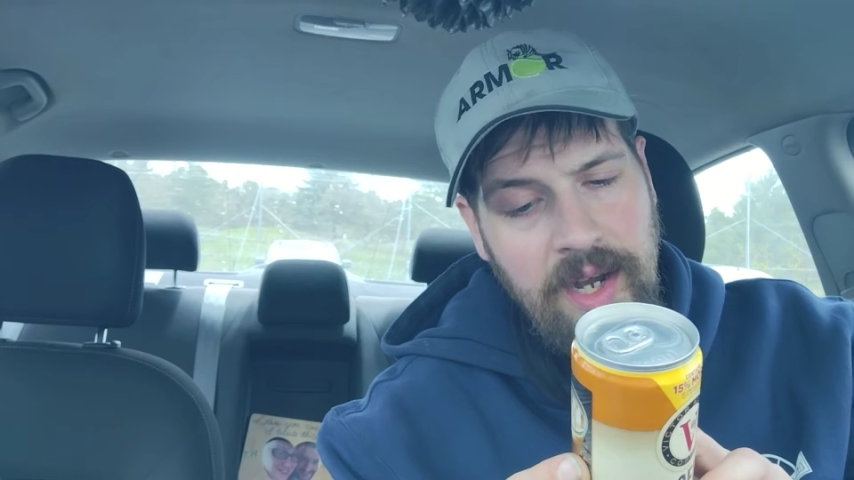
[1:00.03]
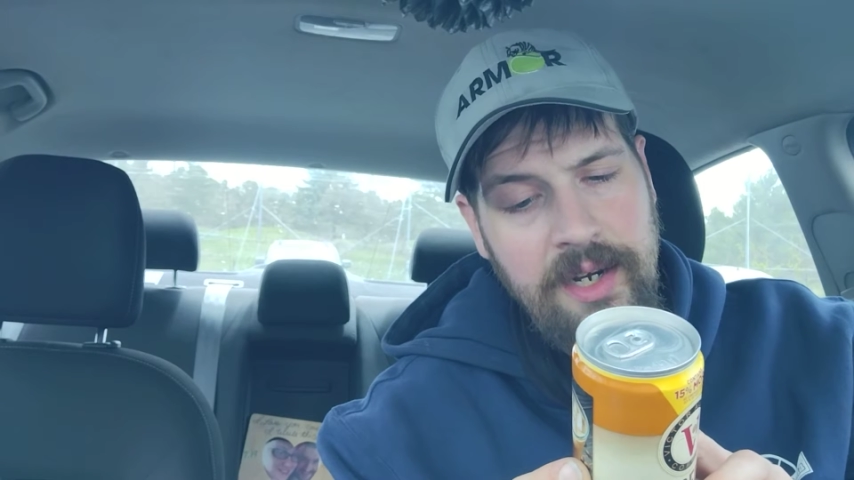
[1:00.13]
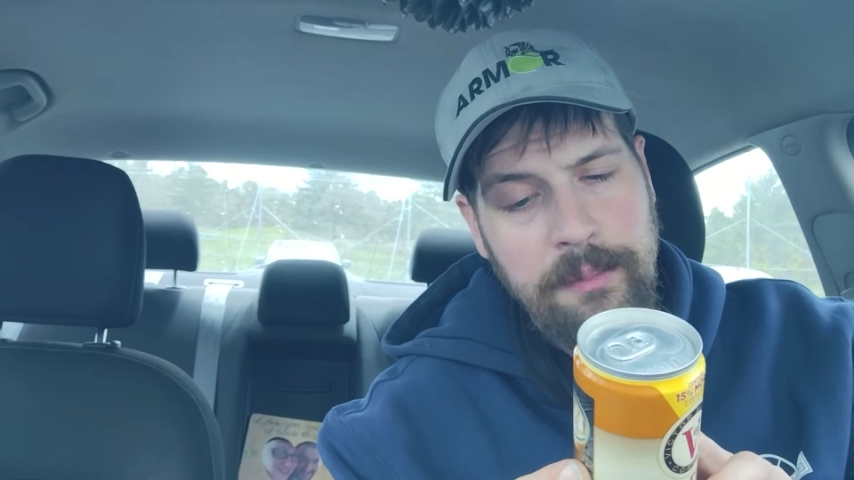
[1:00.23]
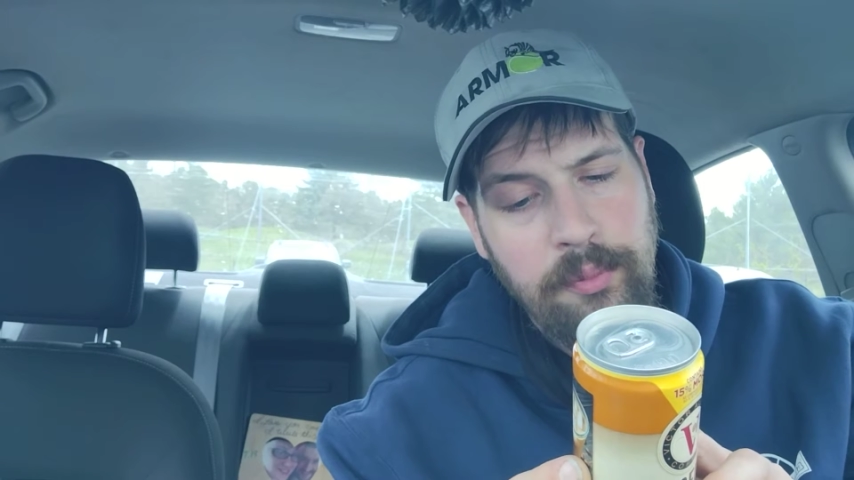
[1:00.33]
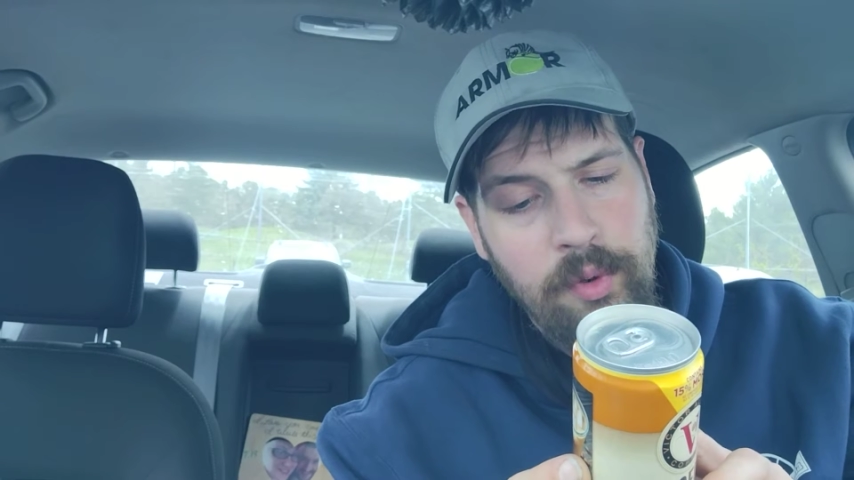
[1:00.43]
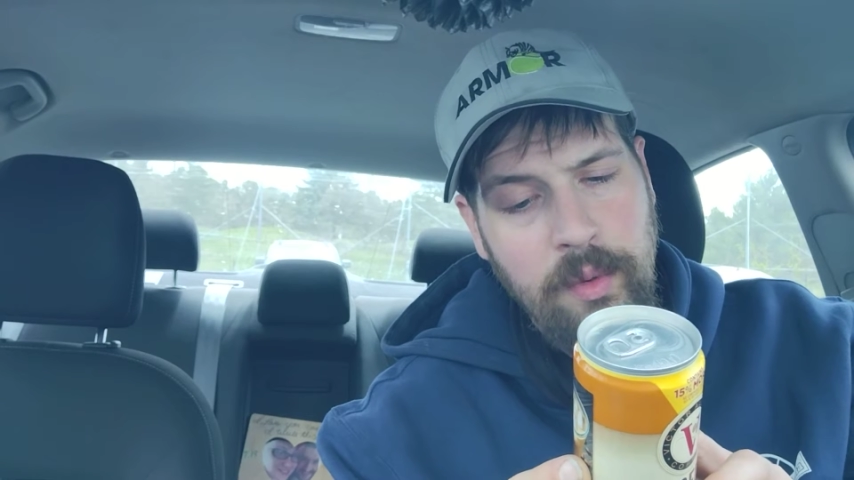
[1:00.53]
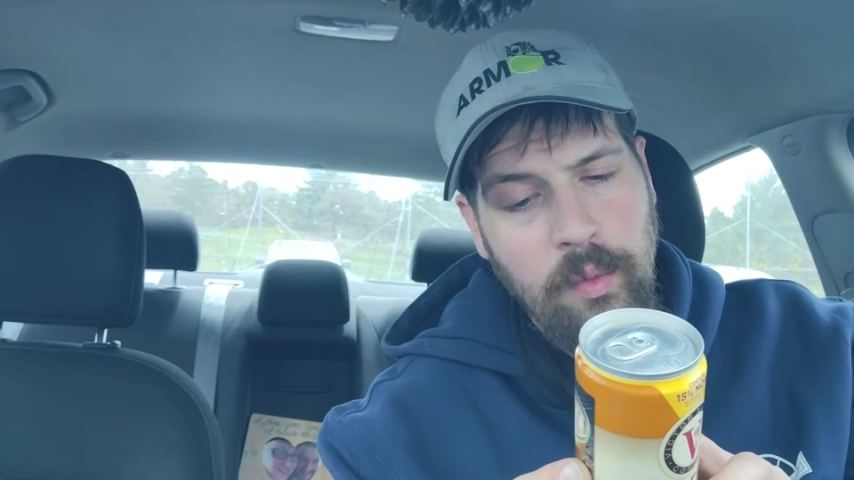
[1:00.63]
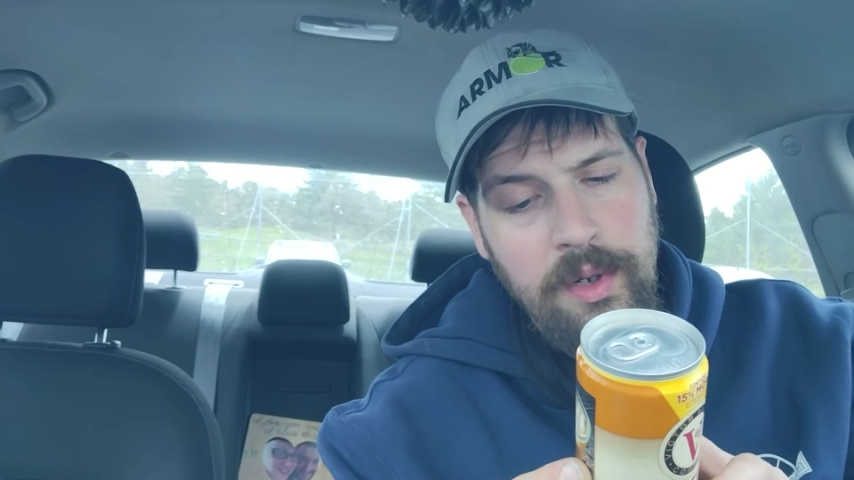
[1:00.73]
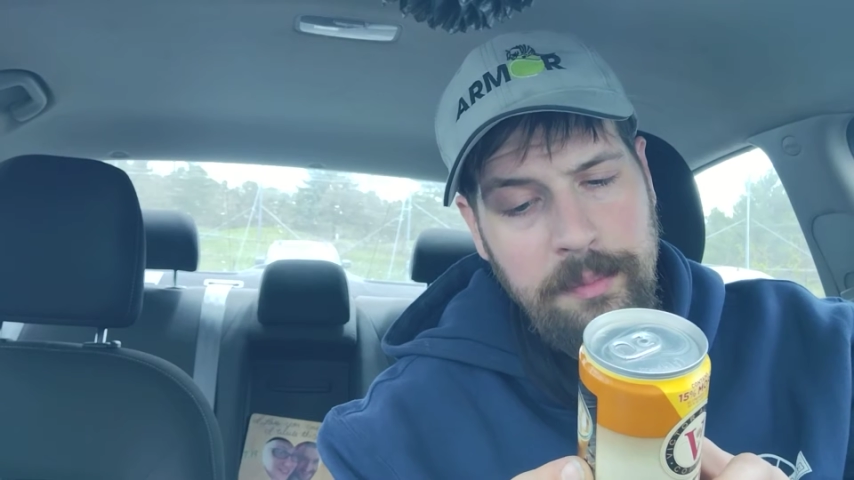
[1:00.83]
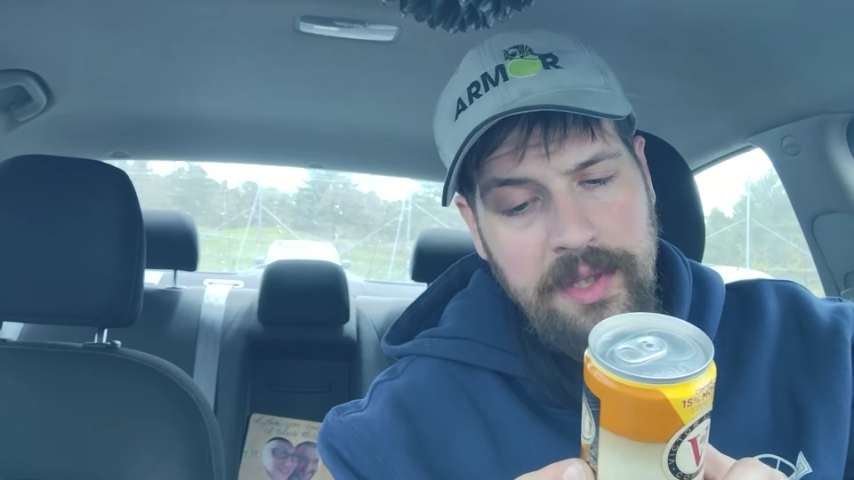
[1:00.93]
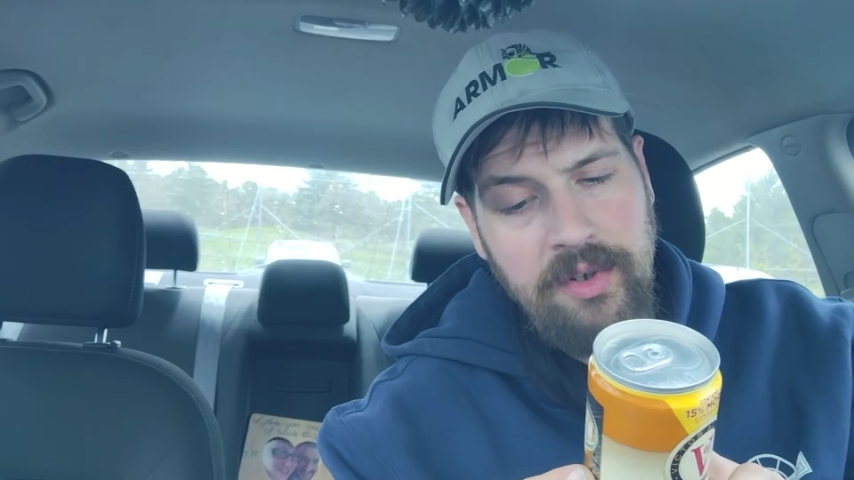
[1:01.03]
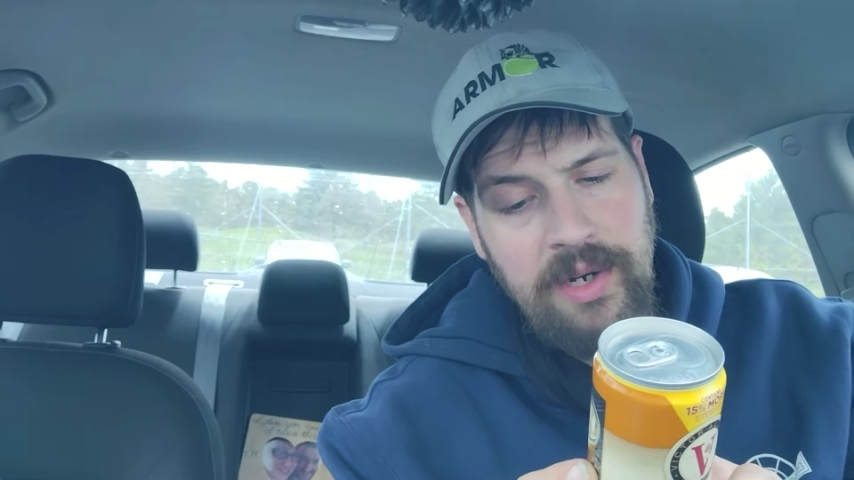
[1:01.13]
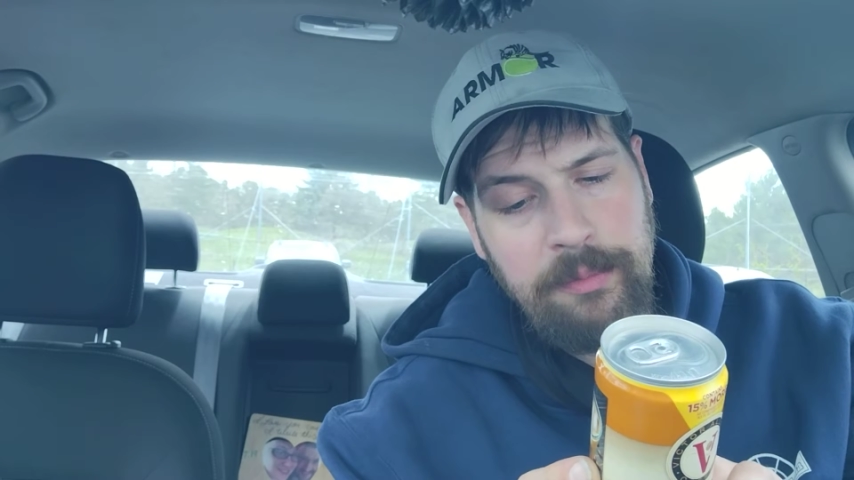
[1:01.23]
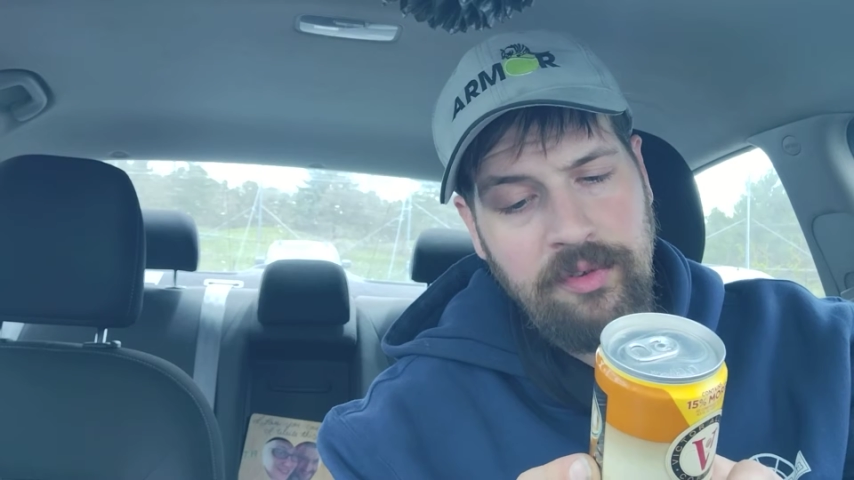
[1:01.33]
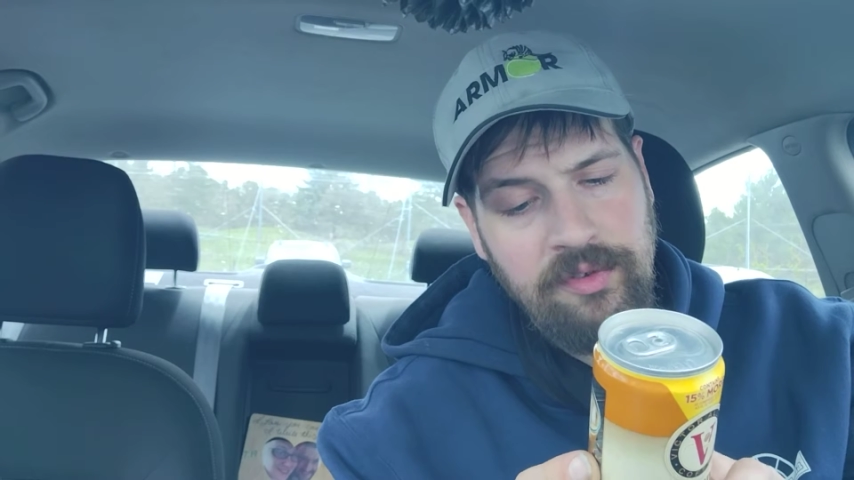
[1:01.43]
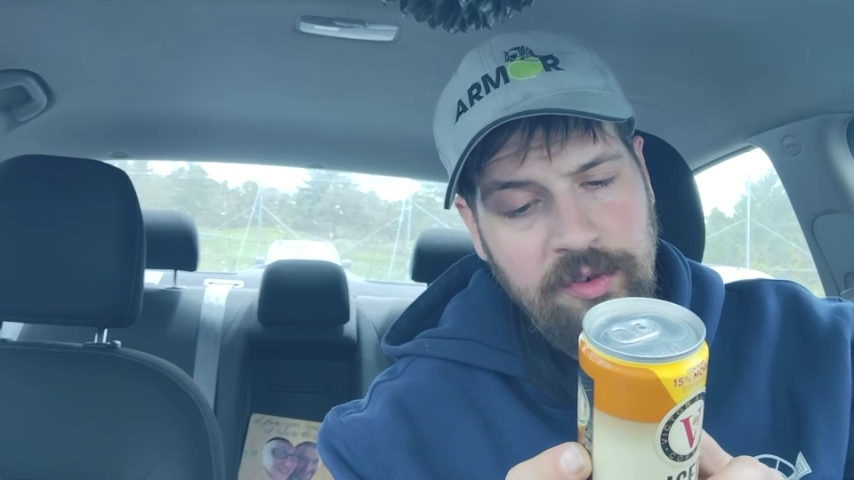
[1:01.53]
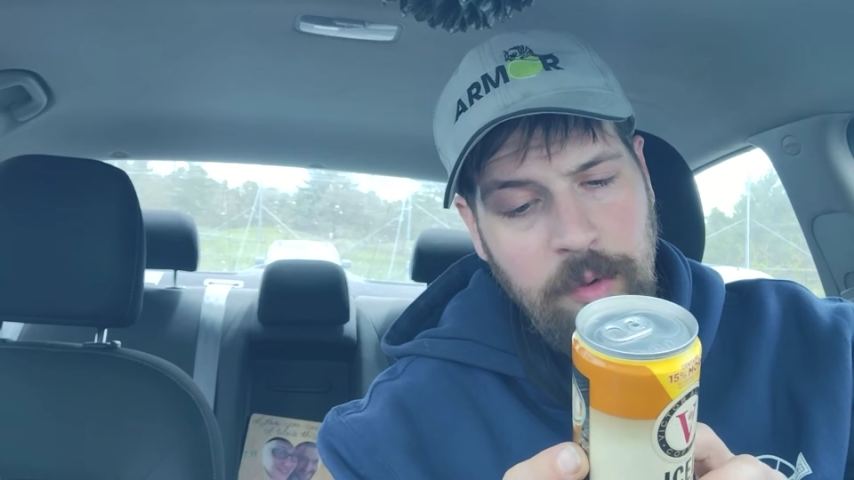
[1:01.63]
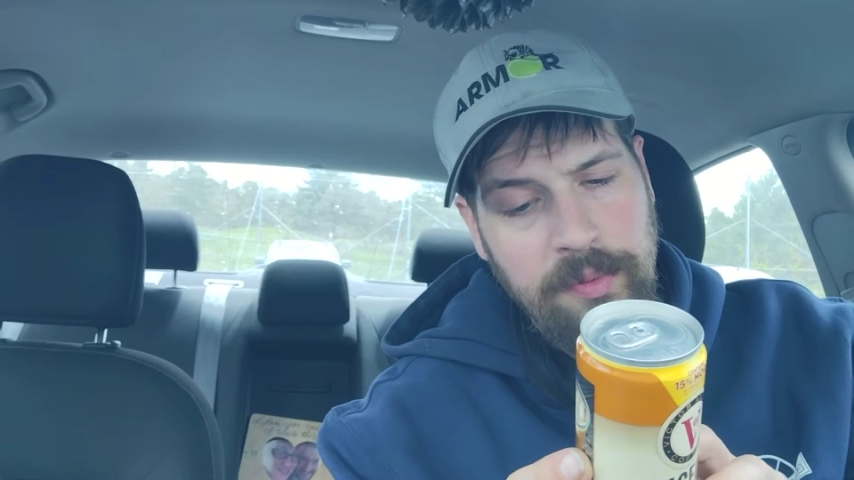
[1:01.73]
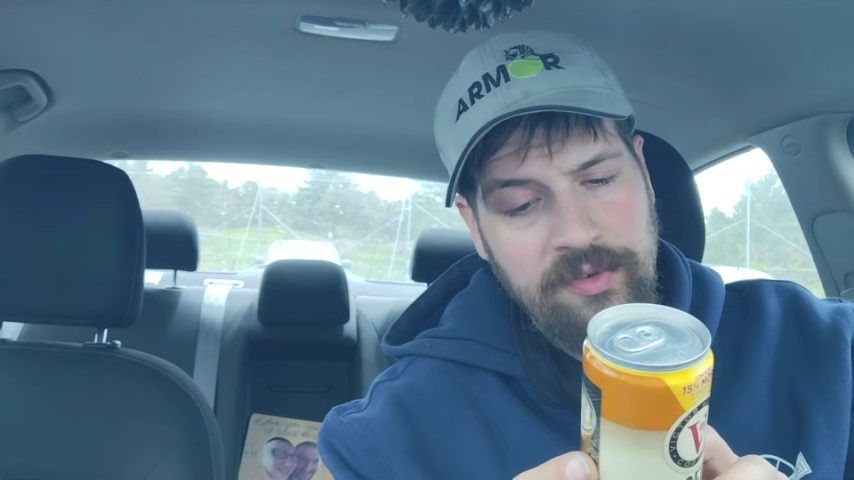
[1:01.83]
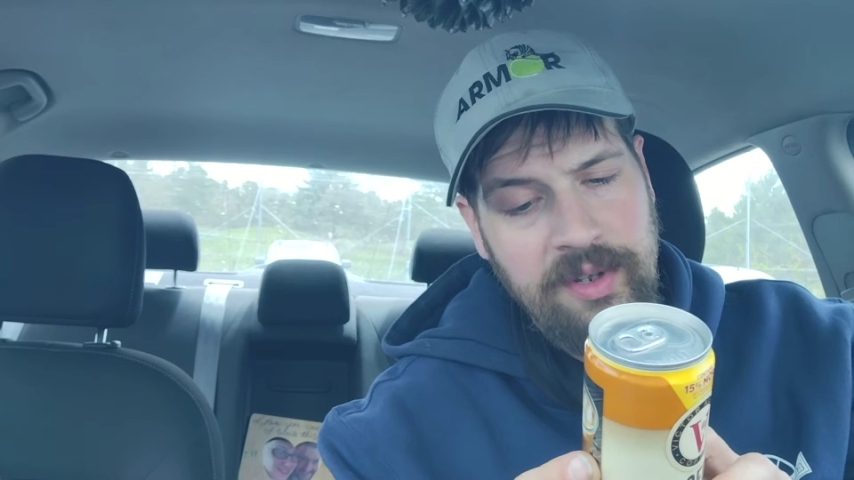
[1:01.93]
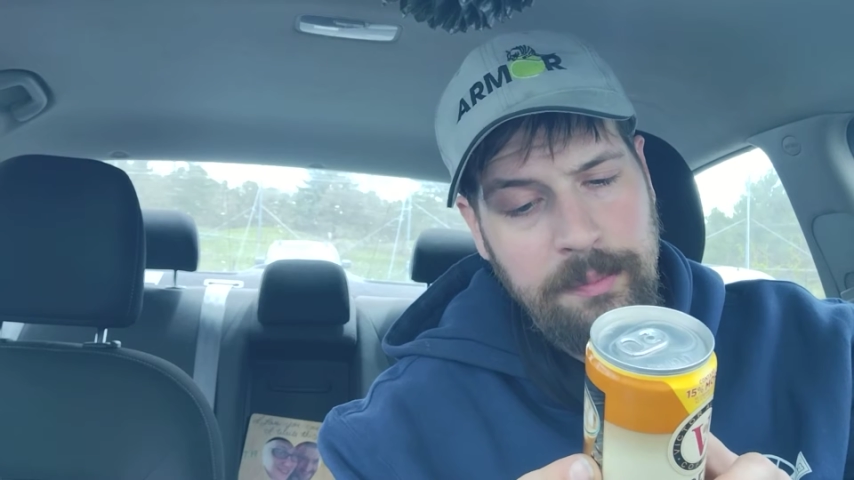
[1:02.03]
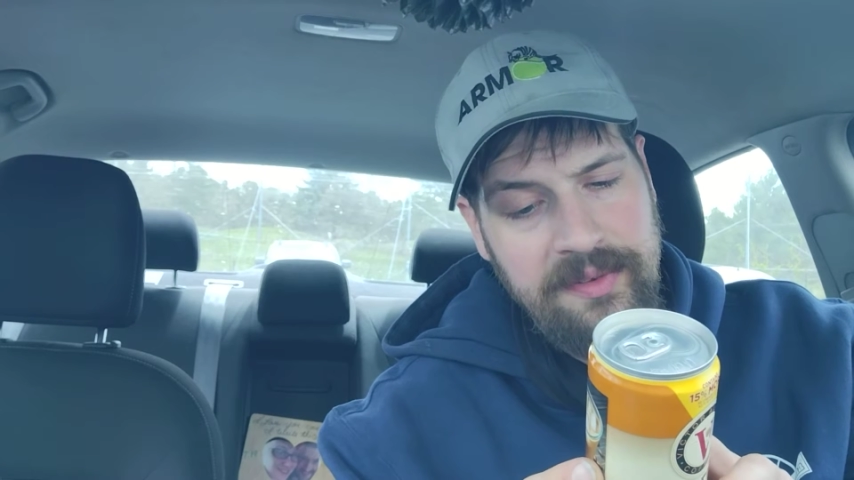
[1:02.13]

Iron, 0.1 milligrams, 0%.